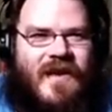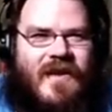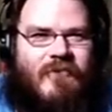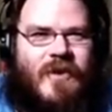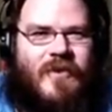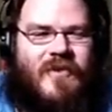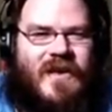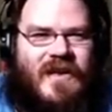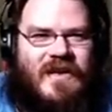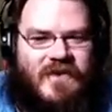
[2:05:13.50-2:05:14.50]
Maybe if I
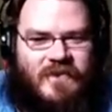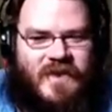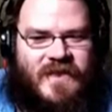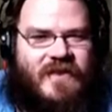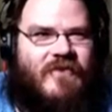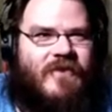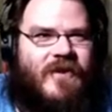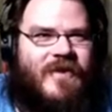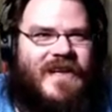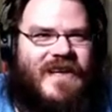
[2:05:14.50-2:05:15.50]
leave the pit and fall
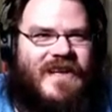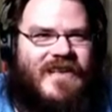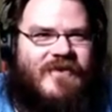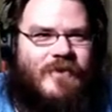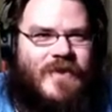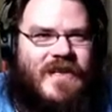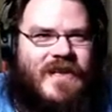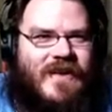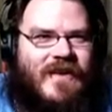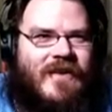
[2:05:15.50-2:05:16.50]
back in, it'll be
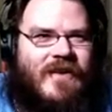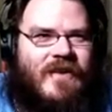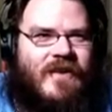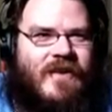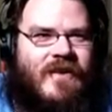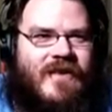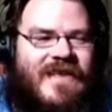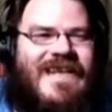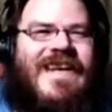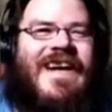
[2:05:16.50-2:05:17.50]
here.
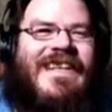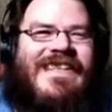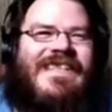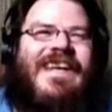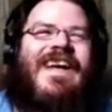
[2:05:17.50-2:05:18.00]
Yes!